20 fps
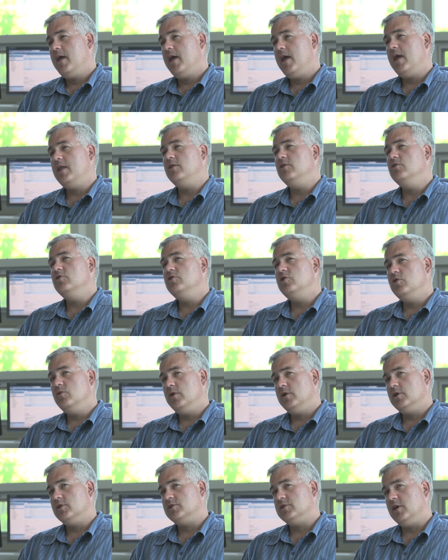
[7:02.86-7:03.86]
and you do
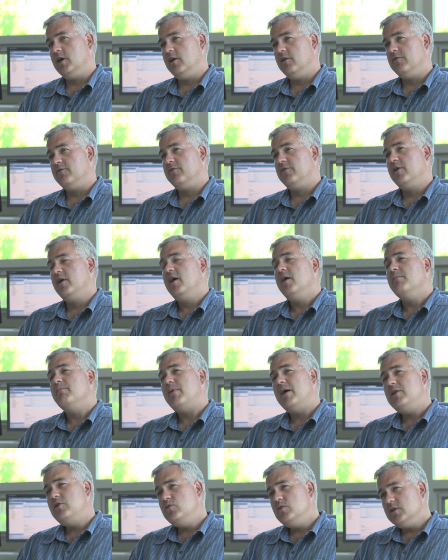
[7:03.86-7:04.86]
it yourself.
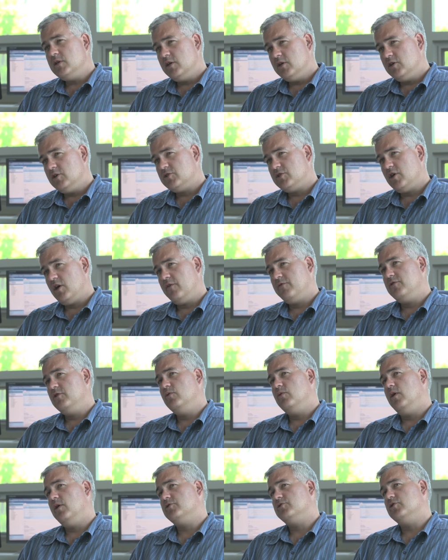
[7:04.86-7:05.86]
By doing it yourself,
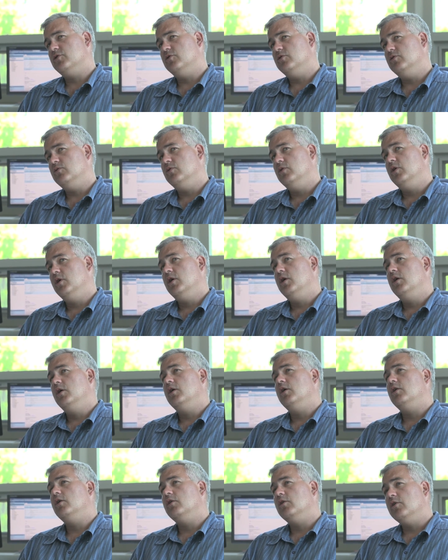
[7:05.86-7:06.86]
you also
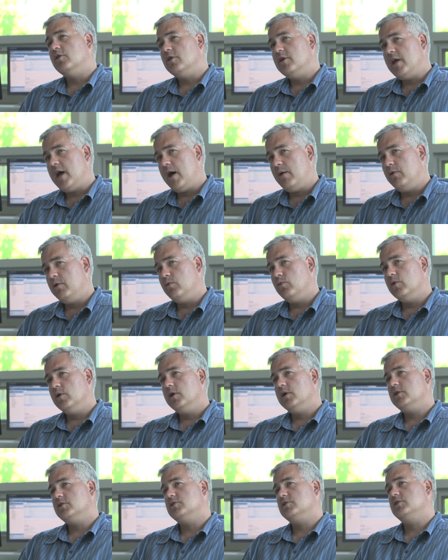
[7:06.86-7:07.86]
learn how it
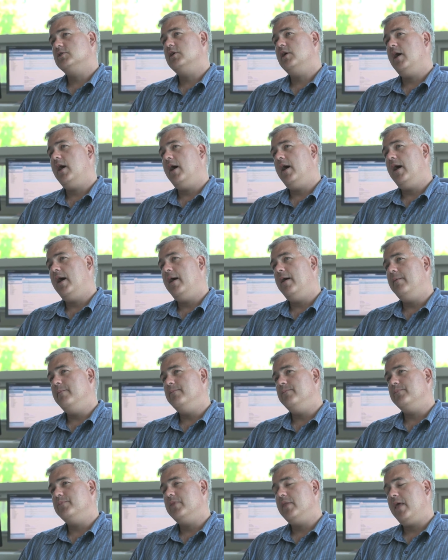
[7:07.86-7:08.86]
works.
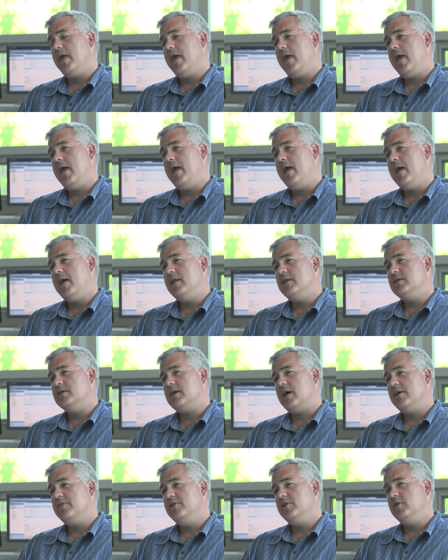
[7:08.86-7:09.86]
Um, and
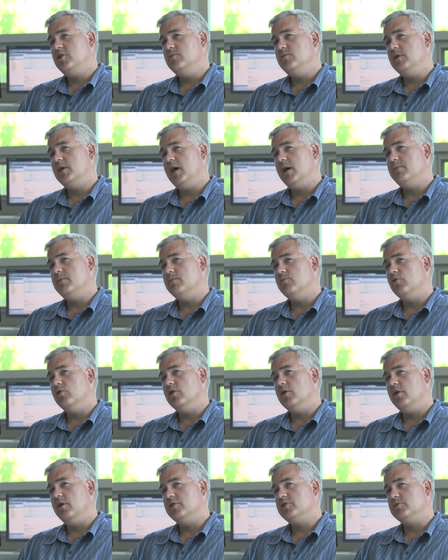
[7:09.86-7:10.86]
I think you become a
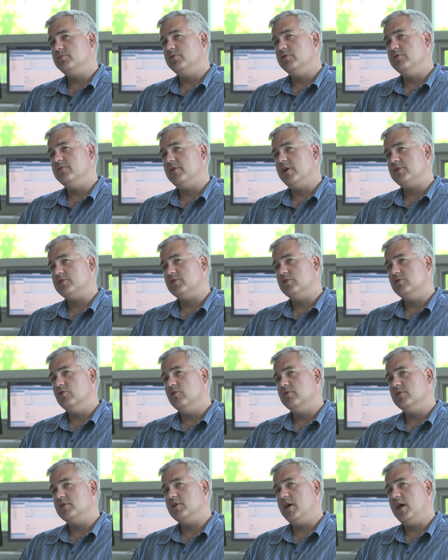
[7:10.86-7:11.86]
more knowledgeable investor
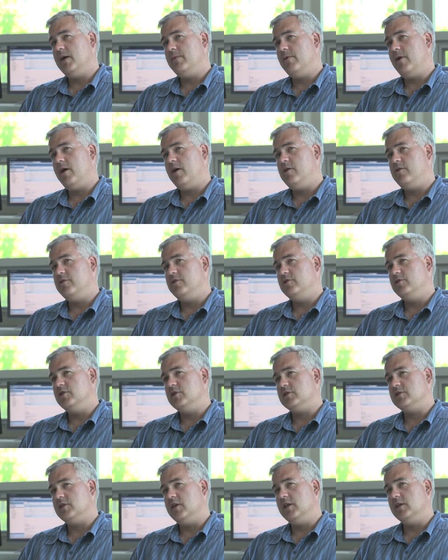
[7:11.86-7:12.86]
over time rather than
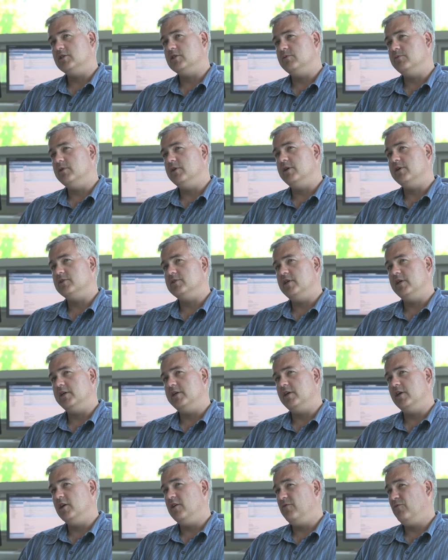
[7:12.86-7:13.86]
just letting someone else take
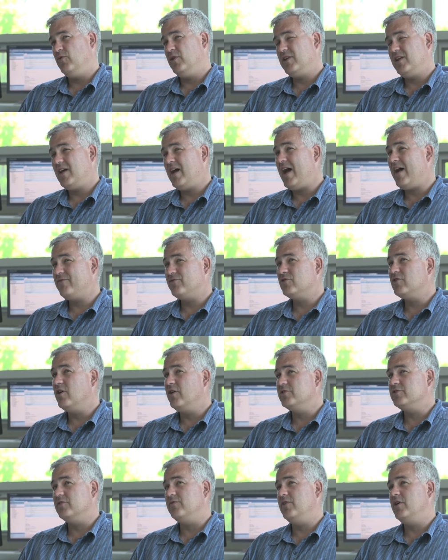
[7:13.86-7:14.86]
care of what, after
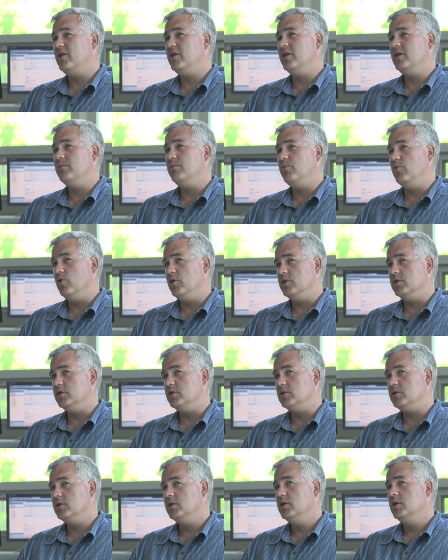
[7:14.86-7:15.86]
all, is a very
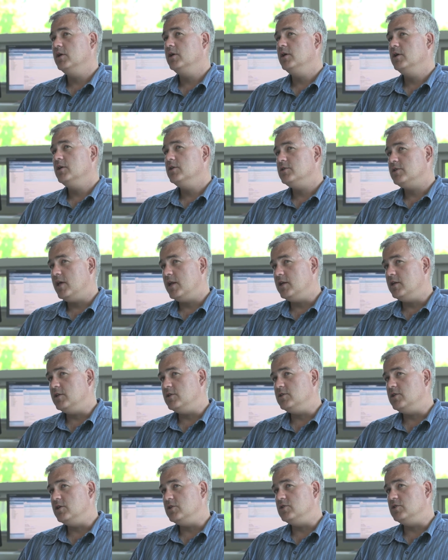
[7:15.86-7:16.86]
important set of
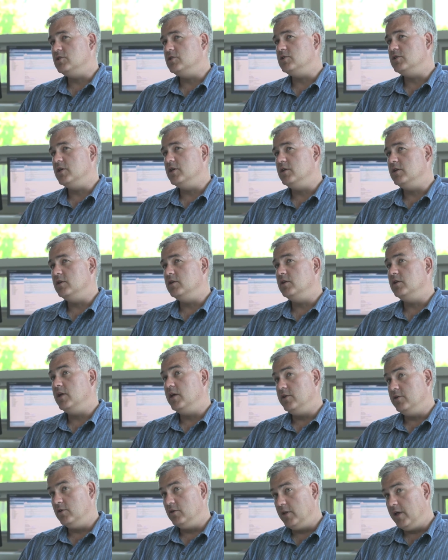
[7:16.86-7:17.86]
decisions in,
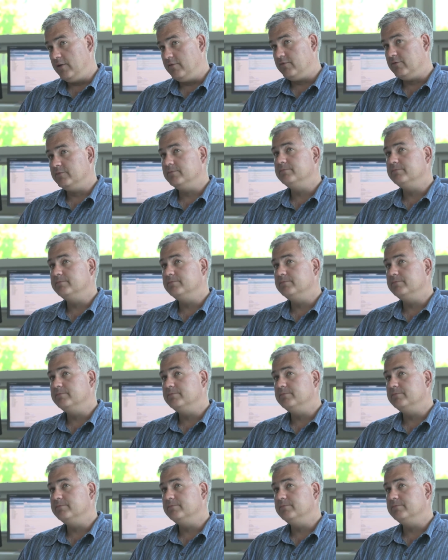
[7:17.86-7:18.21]
in your life.